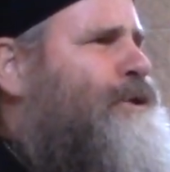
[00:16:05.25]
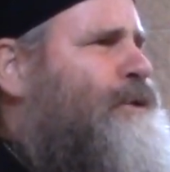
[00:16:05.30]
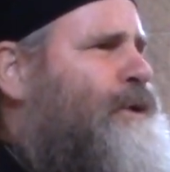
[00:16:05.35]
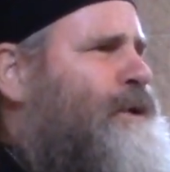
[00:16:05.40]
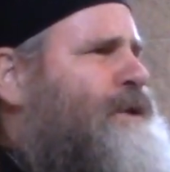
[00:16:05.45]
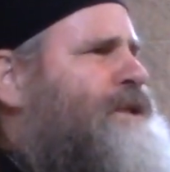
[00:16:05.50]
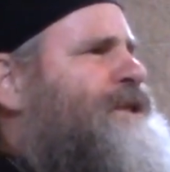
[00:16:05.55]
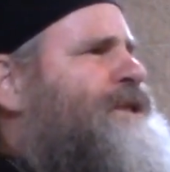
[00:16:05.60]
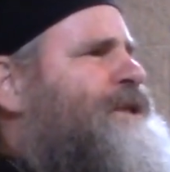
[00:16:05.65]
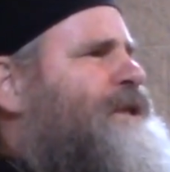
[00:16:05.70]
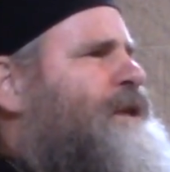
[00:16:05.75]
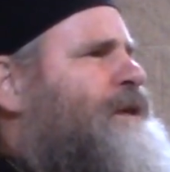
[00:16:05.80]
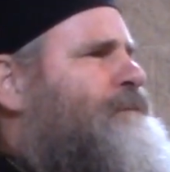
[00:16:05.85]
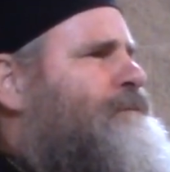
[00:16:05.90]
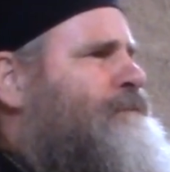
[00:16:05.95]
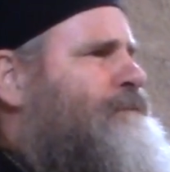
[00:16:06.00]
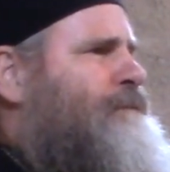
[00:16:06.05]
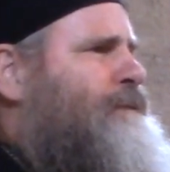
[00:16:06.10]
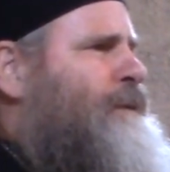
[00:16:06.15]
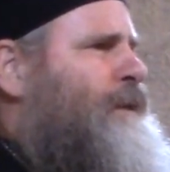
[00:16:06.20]

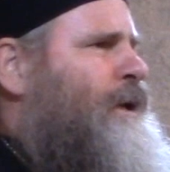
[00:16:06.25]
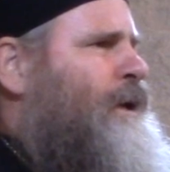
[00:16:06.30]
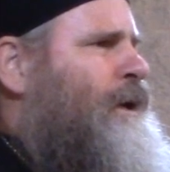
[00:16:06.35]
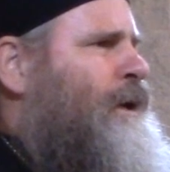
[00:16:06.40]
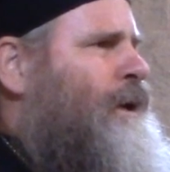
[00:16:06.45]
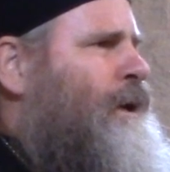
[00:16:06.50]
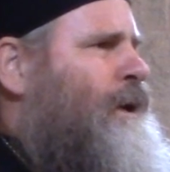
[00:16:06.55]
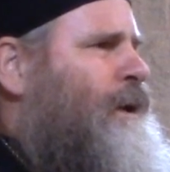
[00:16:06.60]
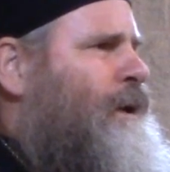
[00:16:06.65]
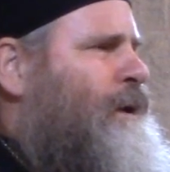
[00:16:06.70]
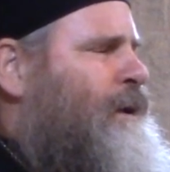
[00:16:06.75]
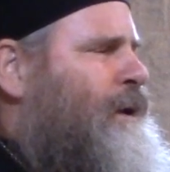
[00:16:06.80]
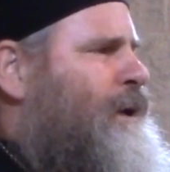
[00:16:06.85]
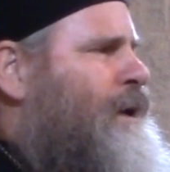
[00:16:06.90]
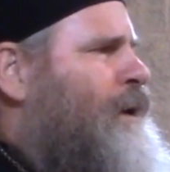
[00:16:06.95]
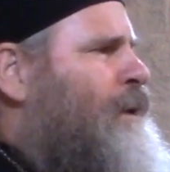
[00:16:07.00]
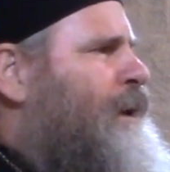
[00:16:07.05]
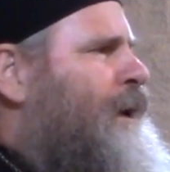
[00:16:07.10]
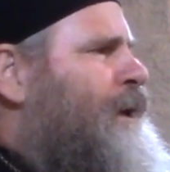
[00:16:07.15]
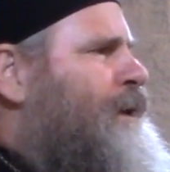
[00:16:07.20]
Jerusalem or
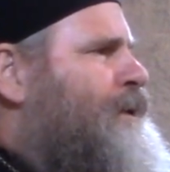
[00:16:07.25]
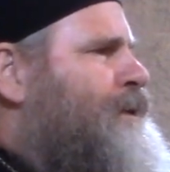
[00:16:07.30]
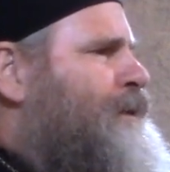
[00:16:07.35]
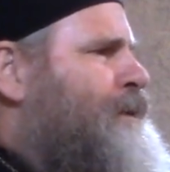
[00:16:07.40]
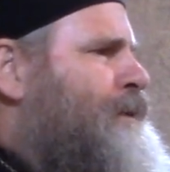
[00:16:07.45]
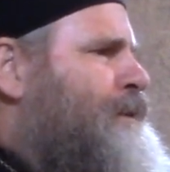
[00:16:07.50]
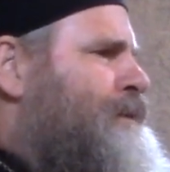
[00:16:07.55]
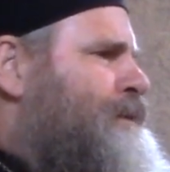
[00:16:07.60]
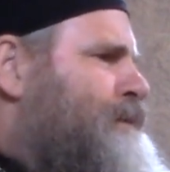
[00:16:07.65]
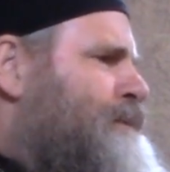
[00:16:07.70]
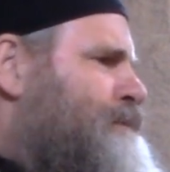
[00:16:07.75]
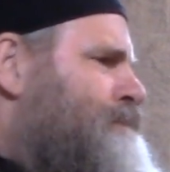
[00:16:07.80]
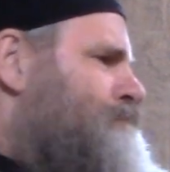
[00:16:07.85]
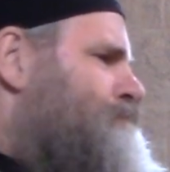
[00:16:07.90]
going to